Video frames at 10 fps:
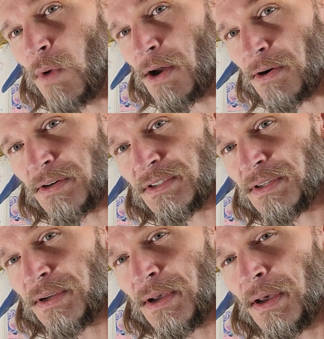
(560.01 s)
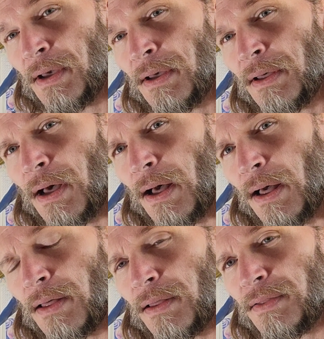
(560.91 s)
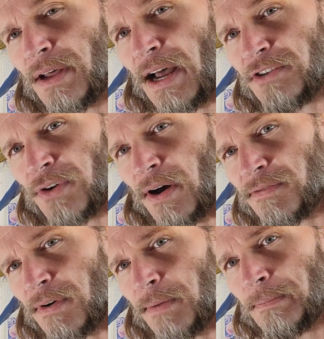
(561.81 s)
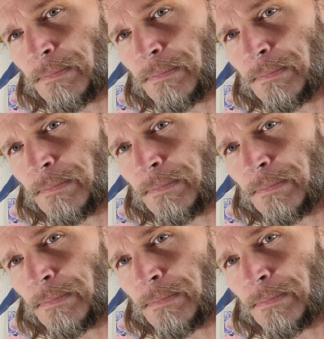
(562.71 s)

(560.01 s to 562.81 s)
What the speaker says: waters that I draw from.